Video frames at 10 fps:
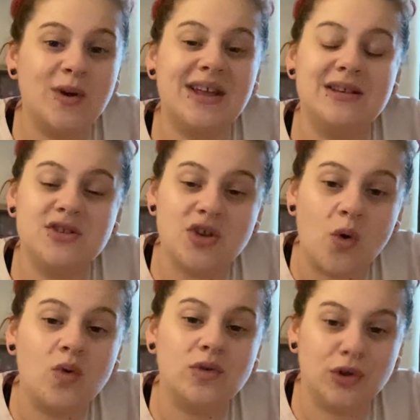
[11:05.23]
and
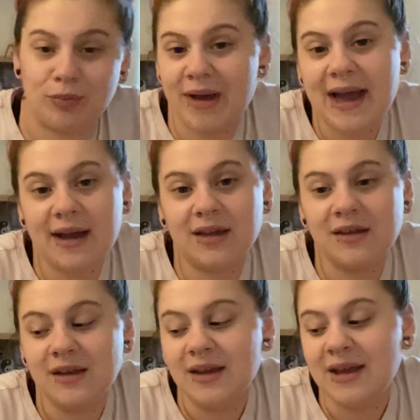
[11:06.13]
don't look back.
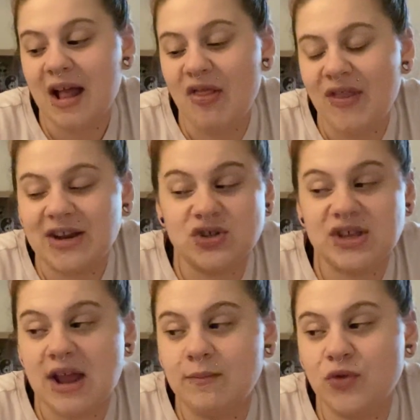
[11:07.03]
And that just
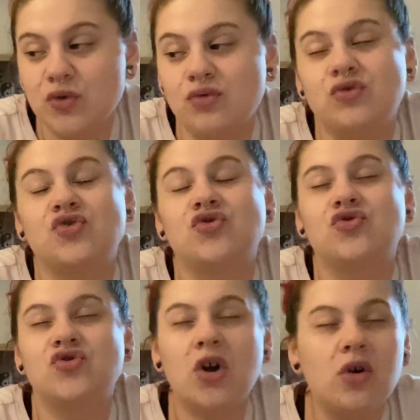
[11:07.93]
came through
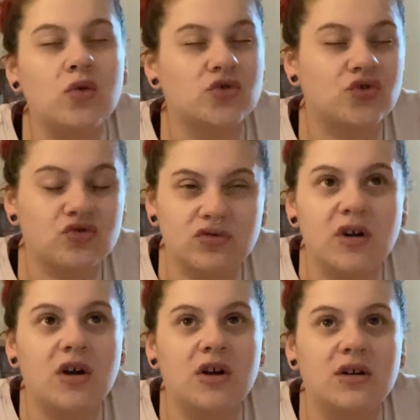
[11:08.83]
so
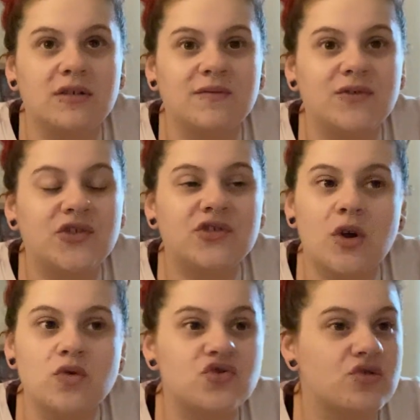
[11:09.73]
strong,
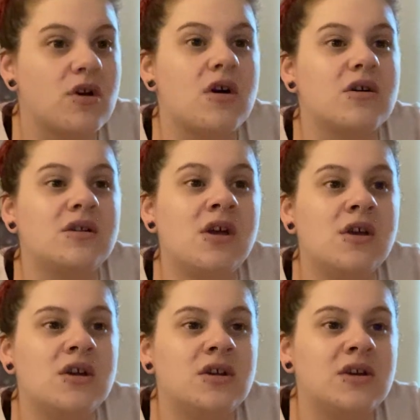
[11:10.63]
so strong.
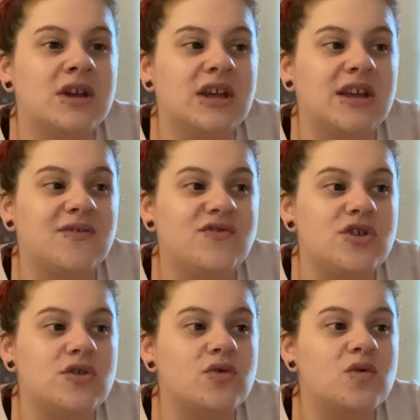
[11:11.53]
If
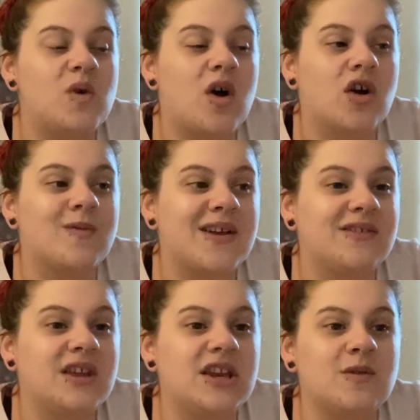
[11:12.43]
you are
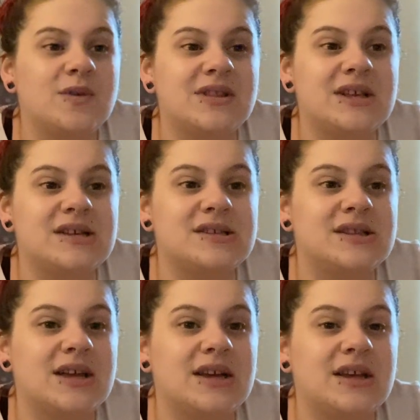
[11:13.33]
resonating with this,
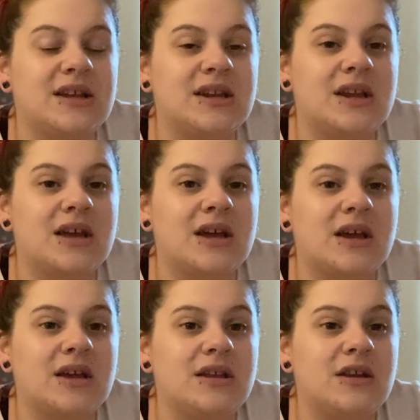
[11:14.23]
then,
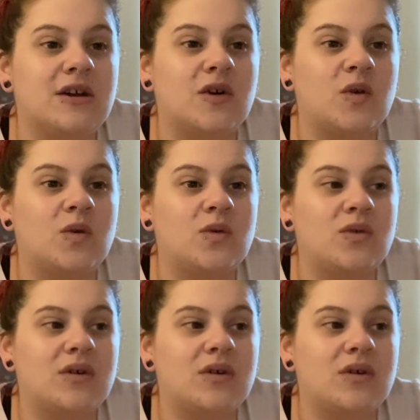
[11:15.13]
you know,